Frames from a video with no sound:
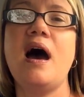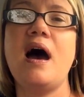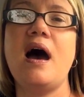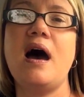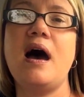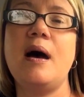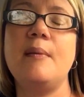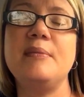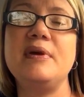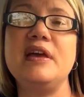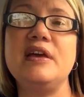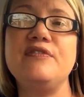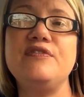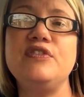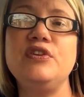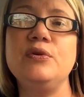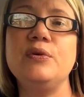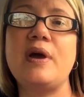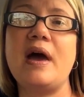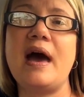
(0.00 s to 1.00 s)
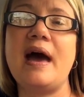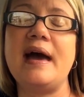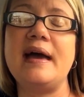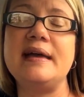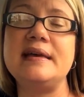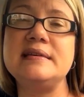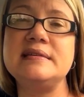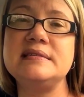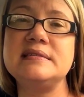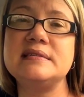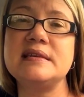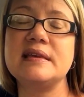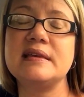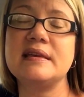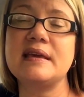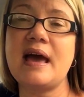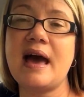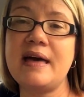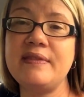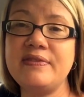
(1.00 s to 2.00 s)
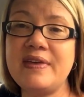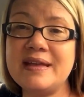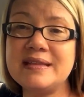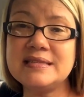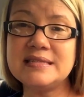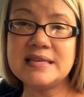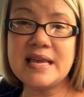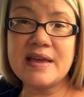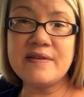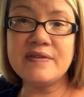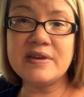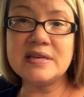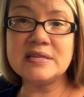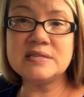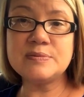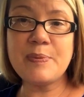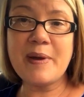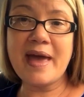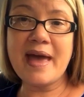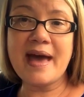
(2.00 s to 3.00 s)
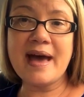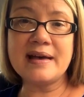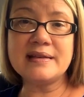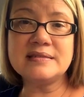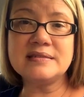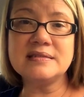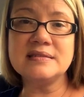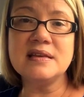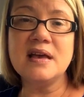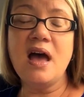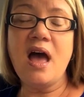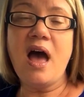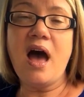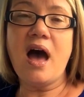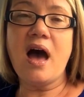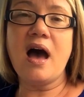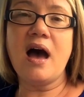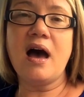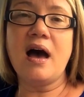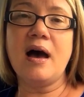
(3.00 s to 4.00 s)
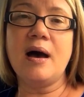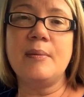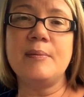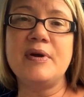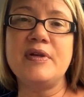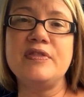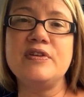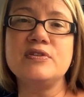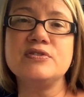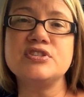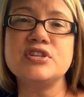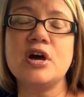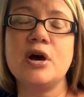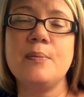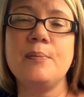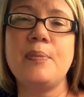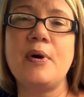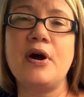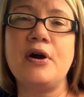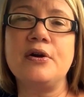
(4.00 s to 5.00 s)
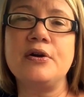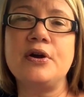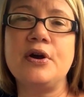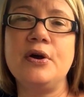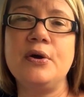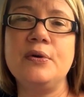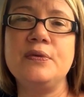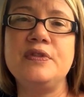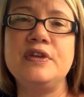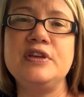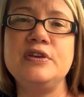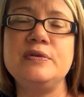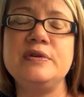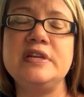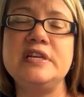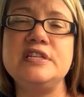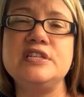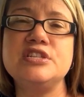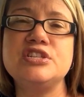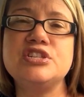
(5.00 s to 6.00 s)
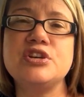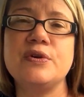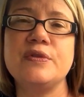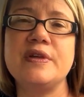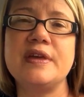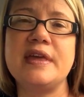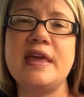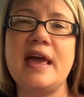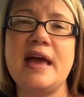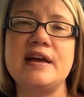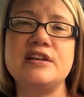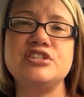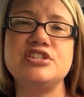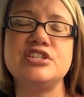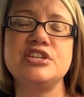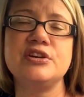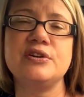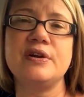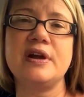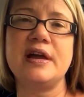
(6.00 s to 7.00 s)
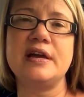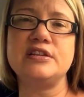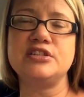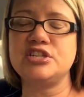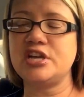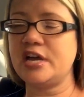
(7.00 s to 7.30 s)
Um, if you guys got that savings pass, um, there's a barcode that you need to show the cashier at